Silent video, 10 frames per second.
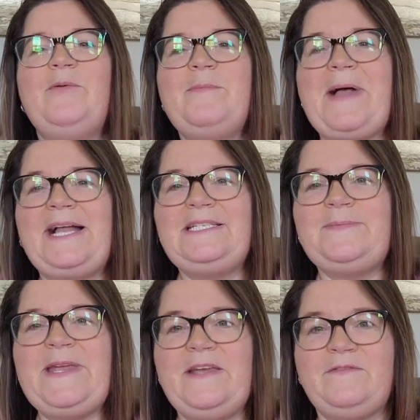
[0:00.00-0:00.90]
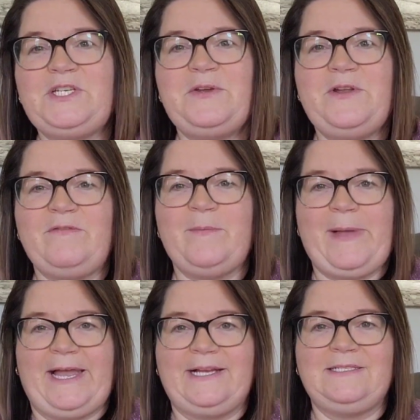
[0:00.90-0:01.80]
it reminds me of two different
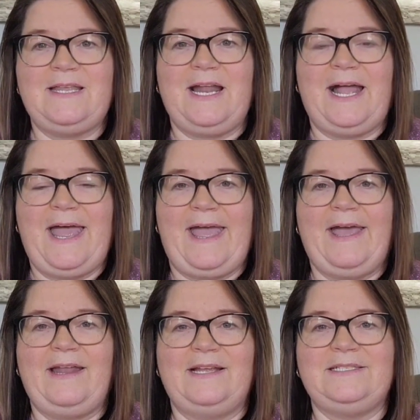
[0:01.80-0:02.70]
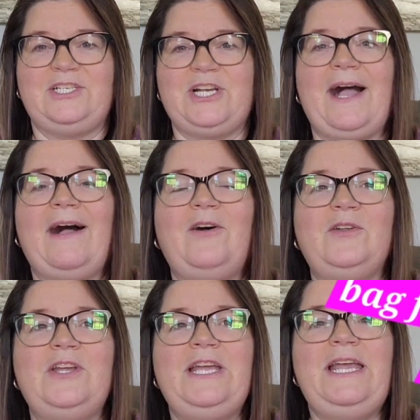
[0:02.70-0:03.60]
bags that I had as a
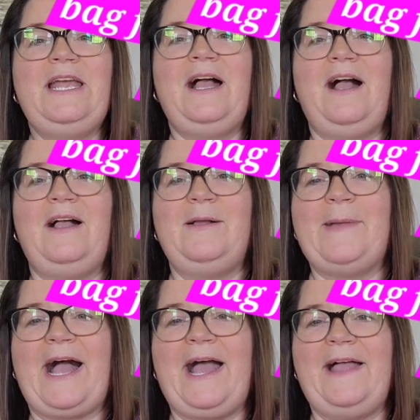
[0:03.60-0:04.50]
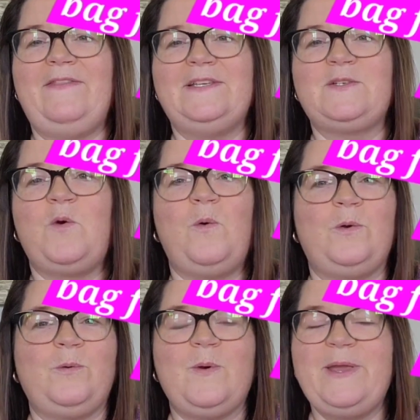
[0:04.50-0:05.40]
child. Um, I had this
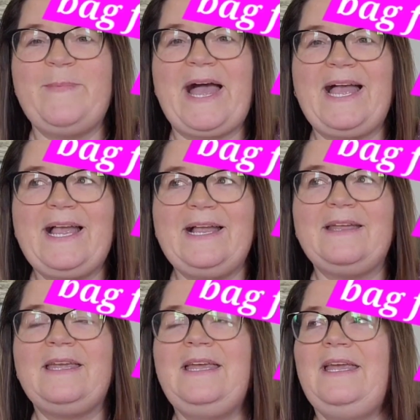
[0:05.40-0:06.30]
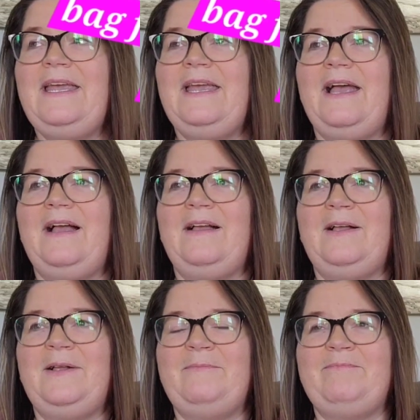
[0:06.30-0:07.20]
corduroy bag.
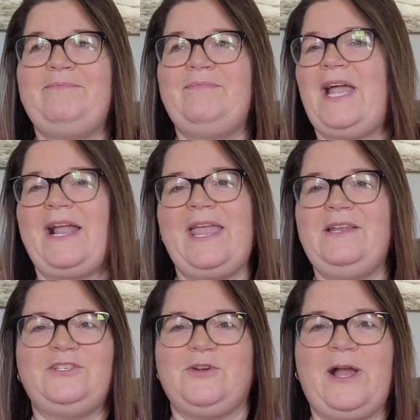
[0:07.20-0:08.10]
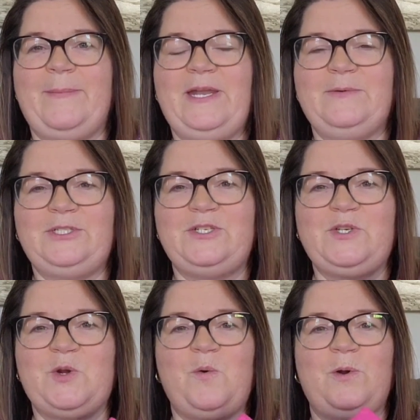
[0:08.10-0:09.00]
Um, I can't describe it. It was
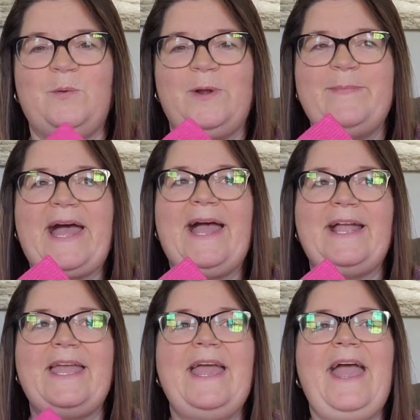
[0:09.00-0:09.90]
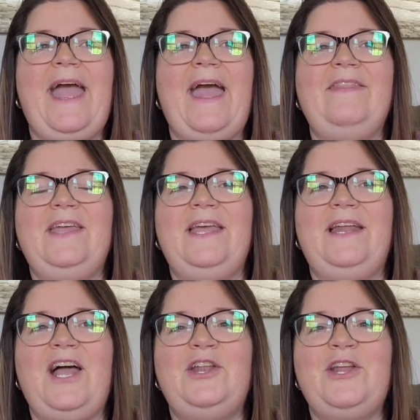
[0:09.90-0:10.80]
just a corduroy bag. And
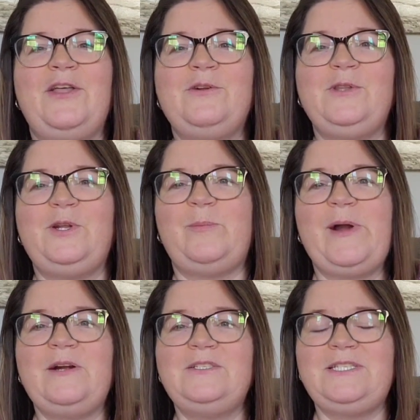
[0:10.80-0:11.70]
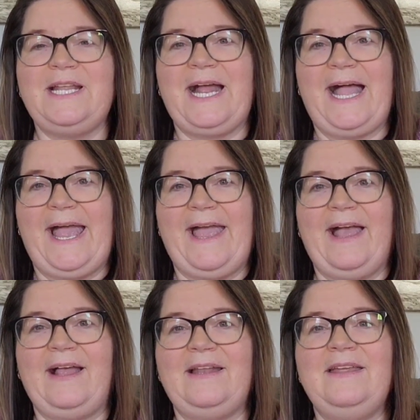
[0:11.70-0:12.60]
then another little purse that I
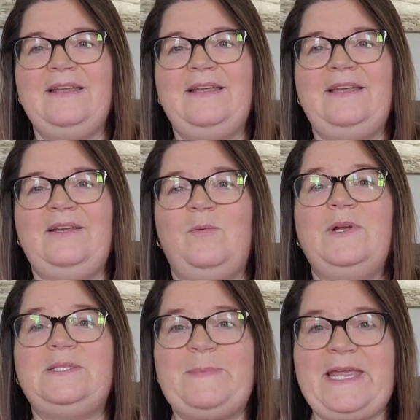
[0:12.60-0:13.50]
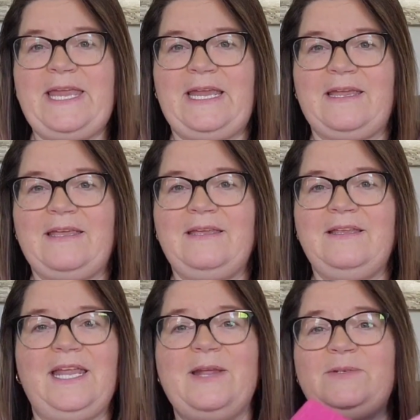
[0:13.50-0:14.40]
had was pink.
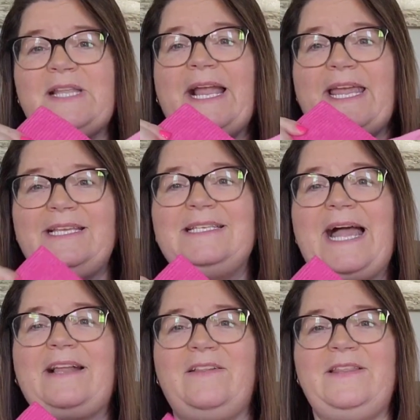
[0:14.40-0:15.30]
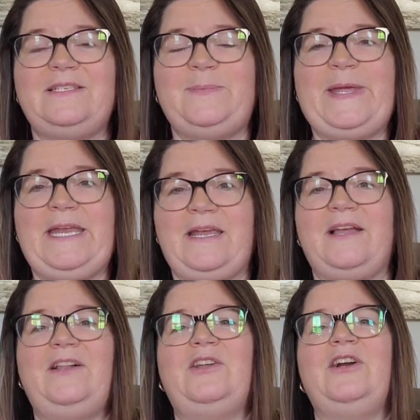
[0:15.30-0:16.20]
And it was like exactly this pink
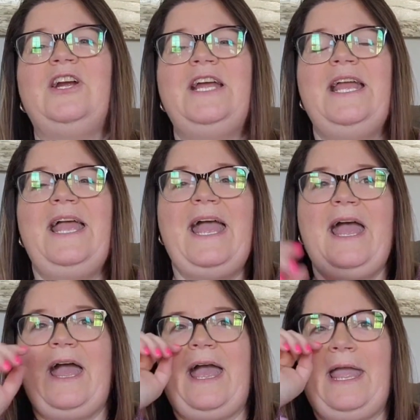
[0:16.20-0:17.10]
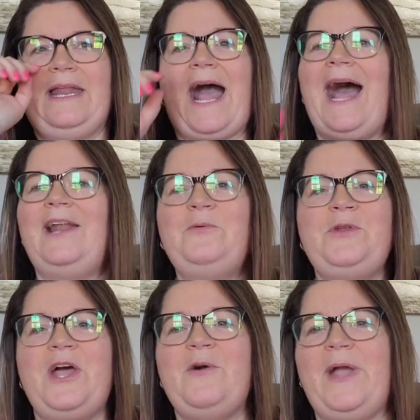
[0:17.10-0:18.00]
color. And I
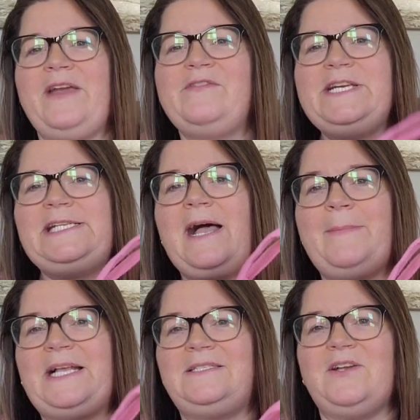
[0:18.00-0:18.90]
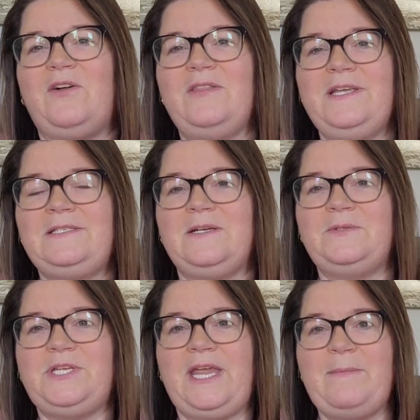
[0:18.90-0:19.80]
don't know, every time I saw this
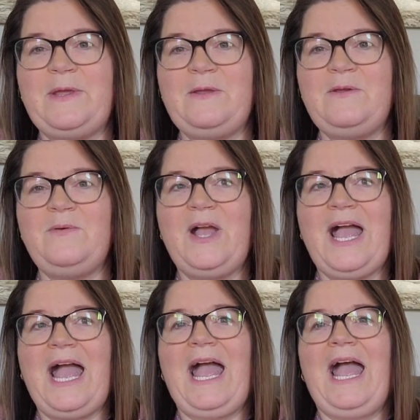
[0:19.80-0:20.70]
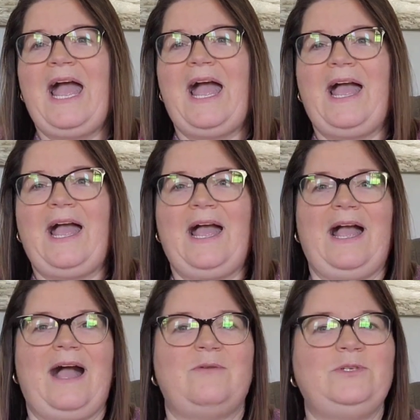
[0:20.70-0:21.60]
on Temu,
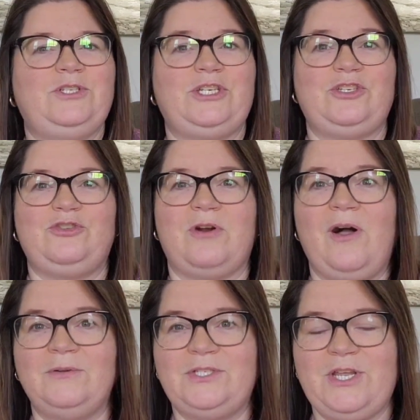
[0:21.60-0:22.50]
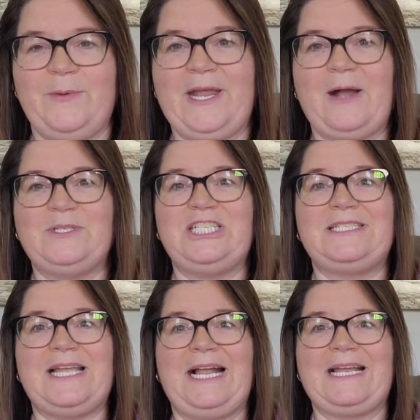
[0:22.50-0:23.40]
I was just drawn to it. I was
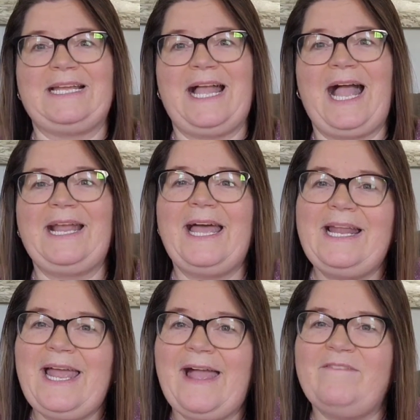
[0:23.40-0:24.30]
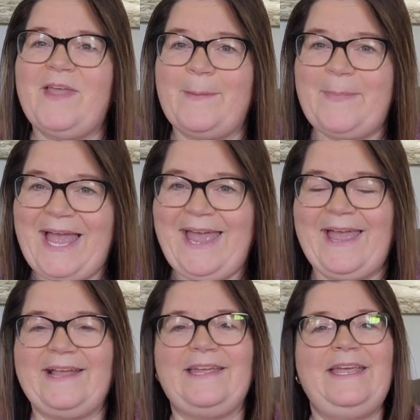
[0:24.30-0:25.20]
just like, I gotta have that
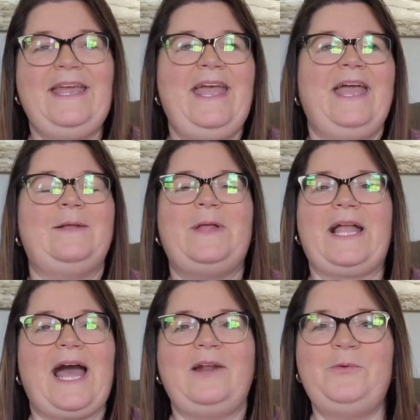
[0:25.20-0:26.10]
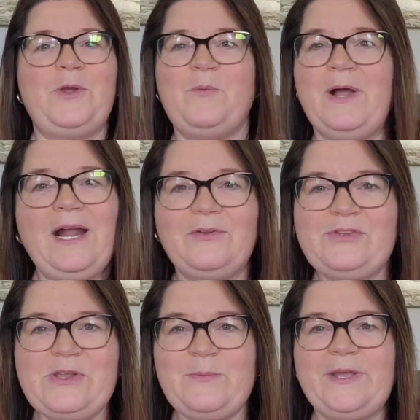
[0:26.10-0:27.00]
bag. And I'm like, I don't know what I'll
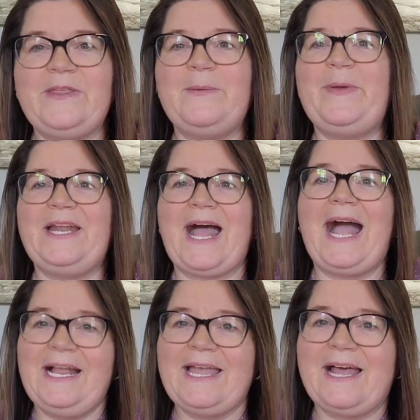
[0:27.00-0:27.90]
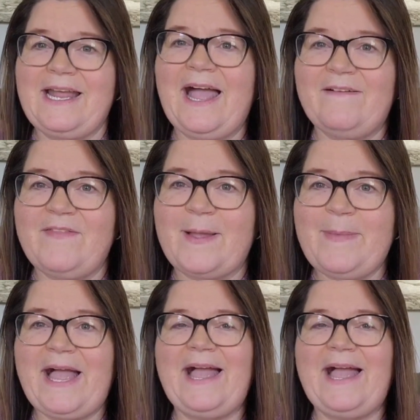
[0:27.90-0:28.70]
do with it, but I gotta have that